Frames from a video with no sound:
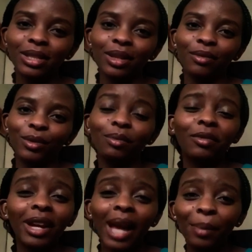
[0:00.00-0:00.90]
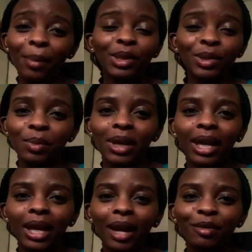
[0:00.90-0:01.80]
I'm very happy to be here. I feel
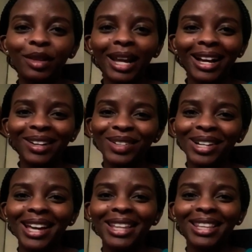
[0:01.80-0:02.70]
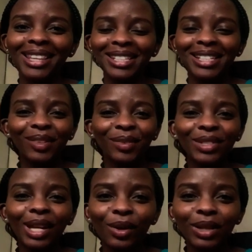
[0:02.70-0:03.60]
like this interview is a long
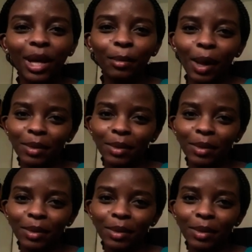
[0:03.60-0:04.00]
time coming.